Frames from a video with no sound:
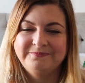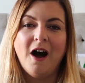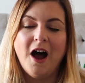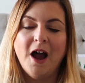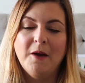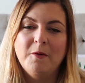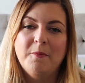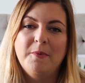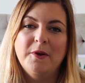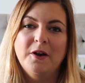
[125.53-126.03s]

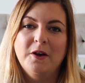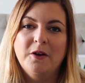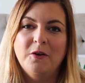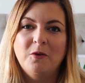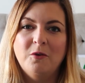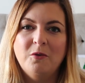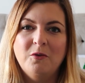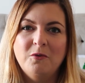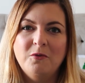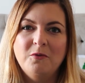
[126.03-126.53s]
I will put
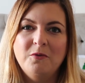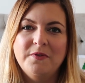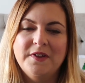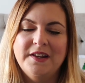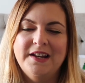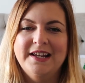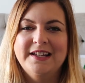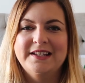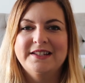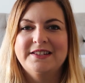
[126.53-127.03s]
all the
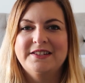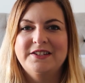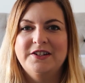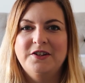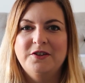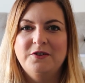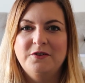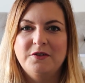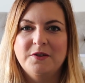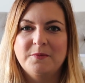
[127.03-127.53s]
links
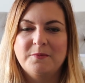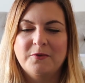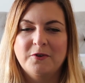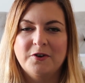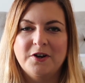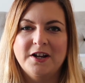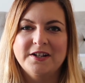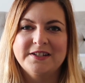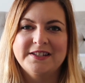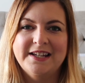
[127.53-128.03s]
to the
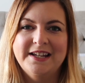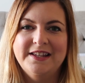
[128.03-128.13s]
products